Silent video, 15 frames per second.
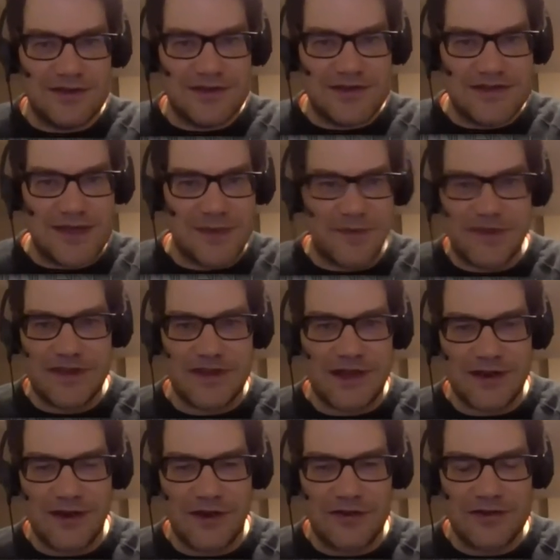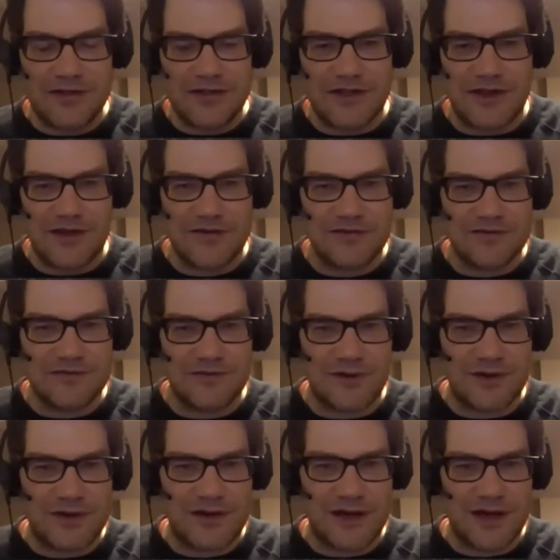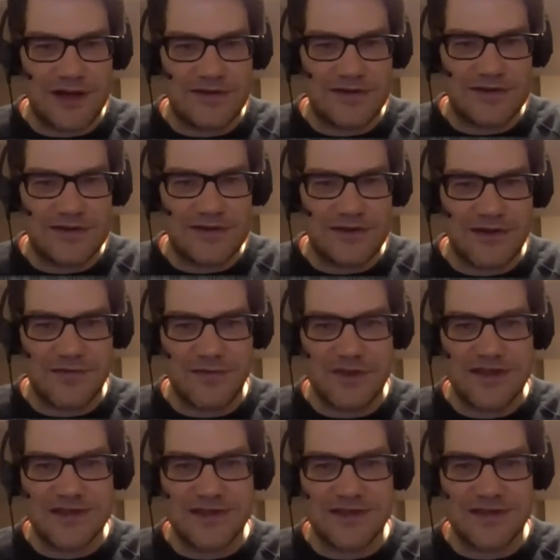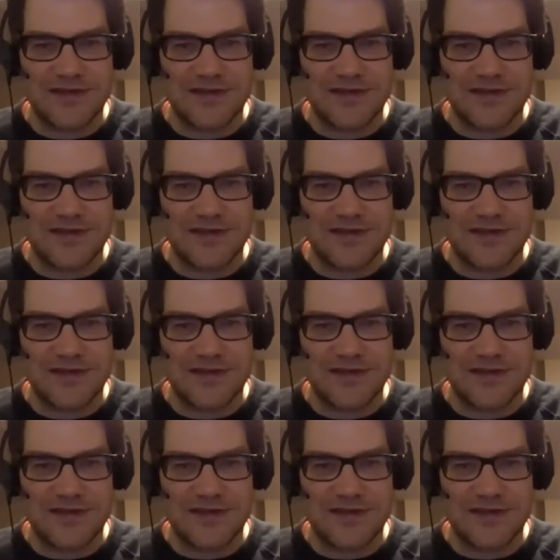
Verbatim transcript: some of the technology there. Or did I sort of miss the?